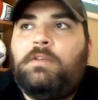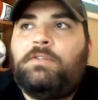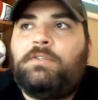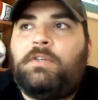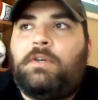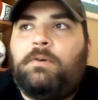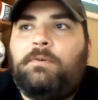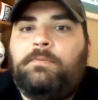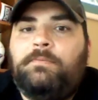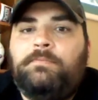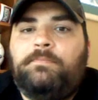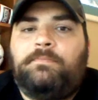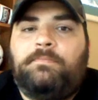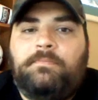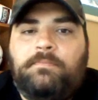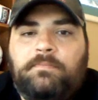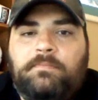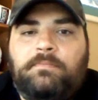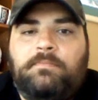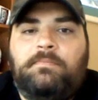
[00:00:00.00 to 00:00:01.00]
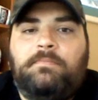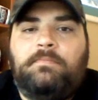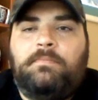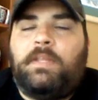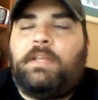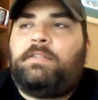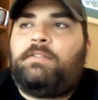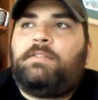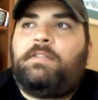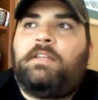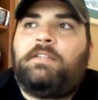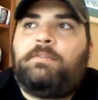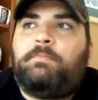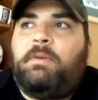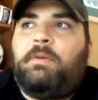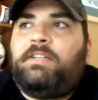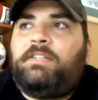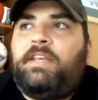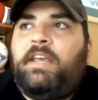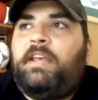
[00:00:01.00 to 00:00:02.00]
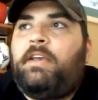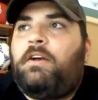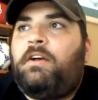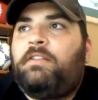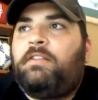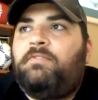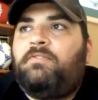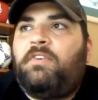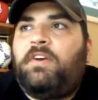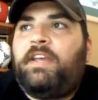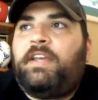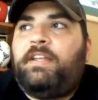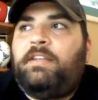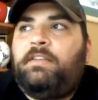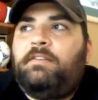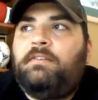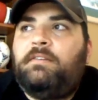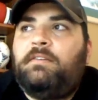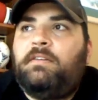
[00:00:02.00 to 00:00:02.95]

So, that's my take on the fight.